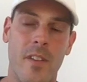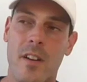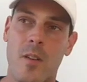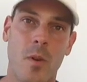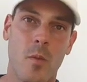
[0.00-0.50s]

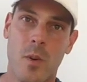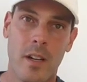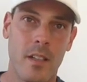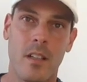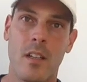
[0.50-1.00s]
very well
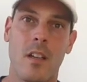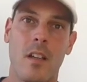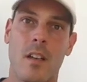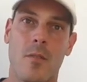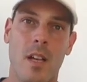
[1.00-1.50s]
run,
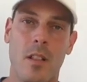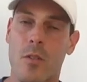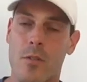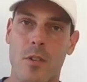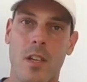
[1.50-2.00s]
great
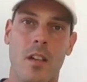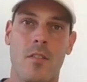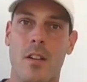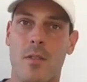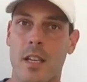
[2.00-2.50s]
launching,
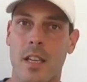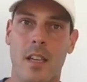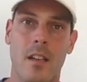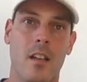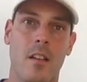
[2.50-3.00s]
great
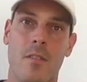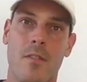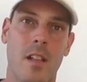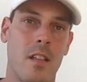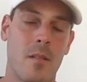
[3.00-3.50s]
rigging,
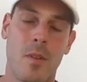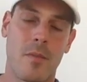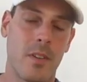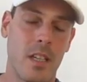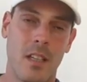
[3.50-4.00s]
filling up the
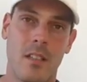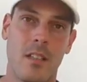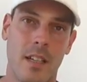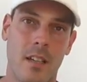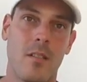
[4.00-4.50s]
speed.
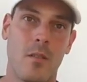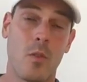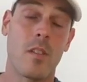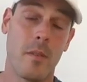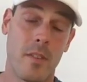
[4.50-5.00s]
You know, awesome